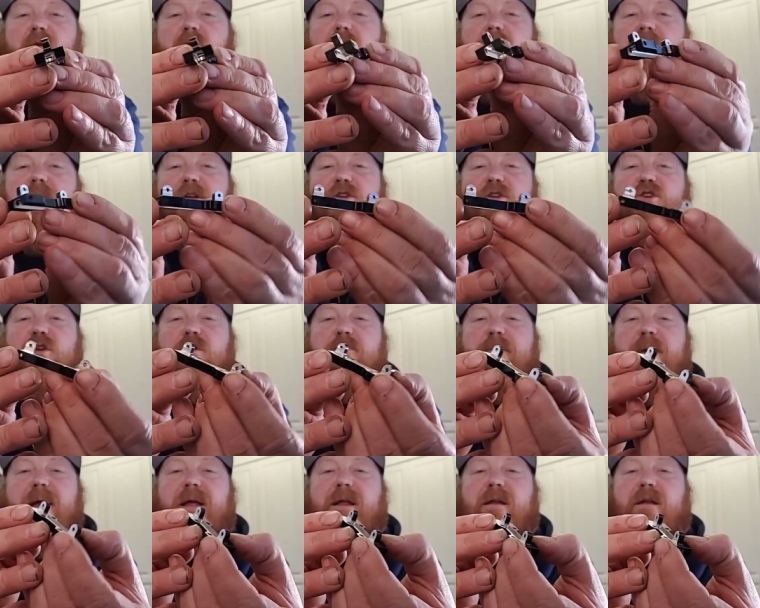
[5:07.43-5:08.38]
and it shouldn't
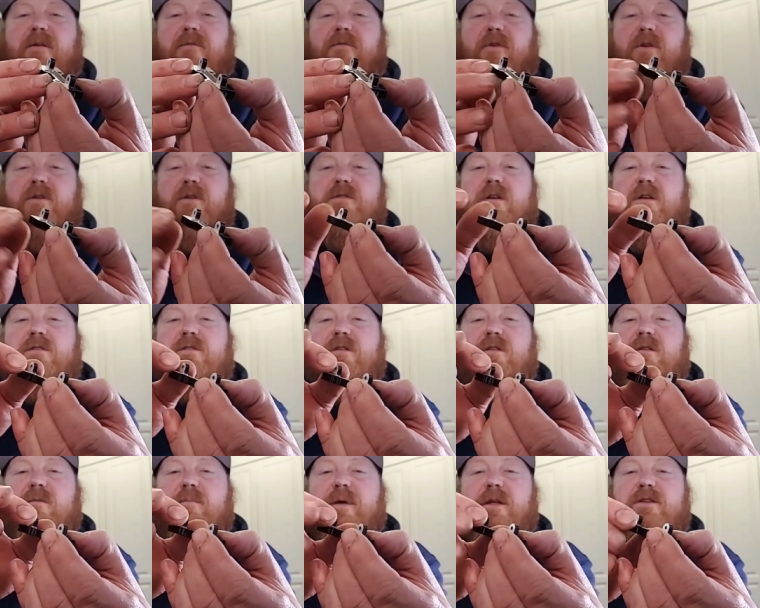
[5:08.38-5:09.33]
make a difference because the
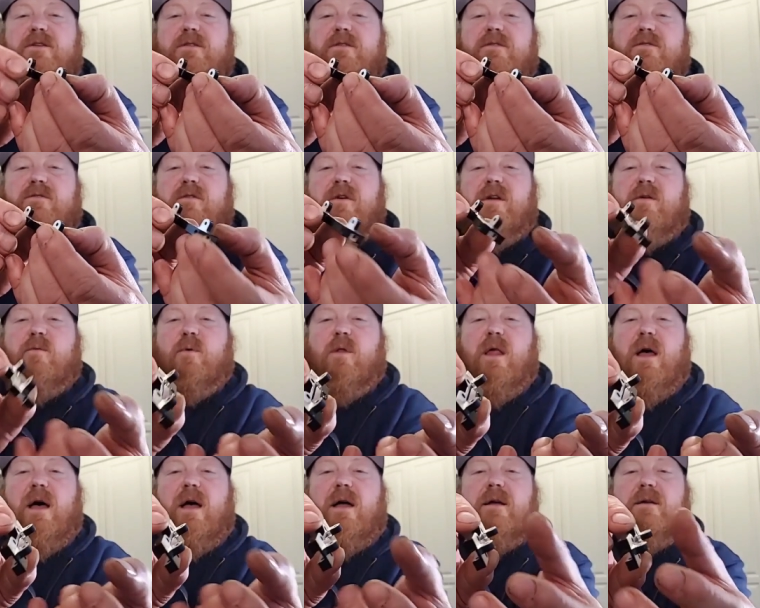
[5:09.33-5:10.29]
dimensions are
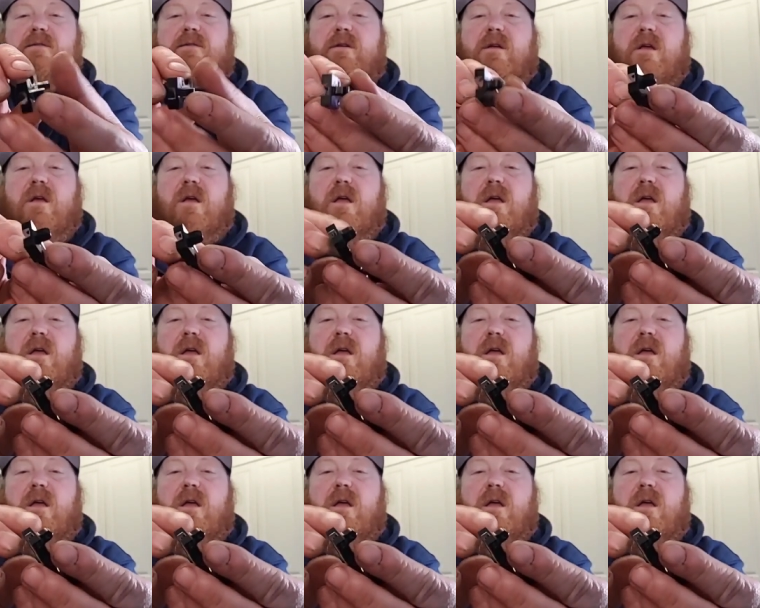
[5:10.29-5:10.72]
equalized.